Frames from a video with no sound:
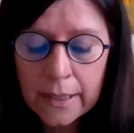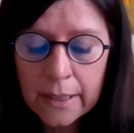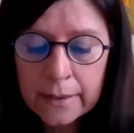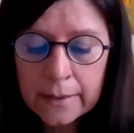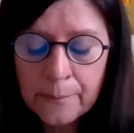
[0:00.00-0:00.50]

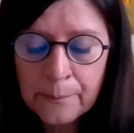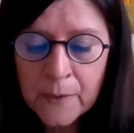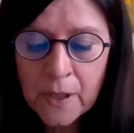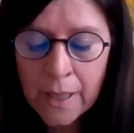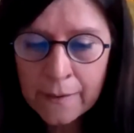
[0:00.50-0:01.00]

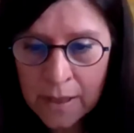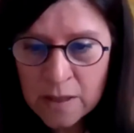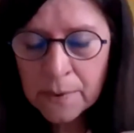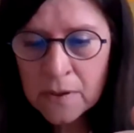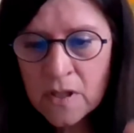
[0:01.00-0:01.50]
In
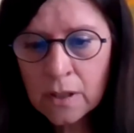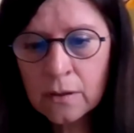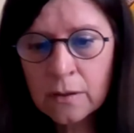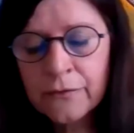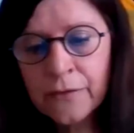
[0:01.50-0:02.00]
this
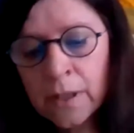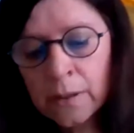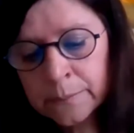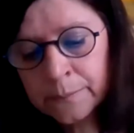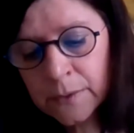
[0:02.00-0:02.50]
particular
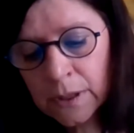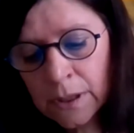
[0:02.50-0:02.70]
film,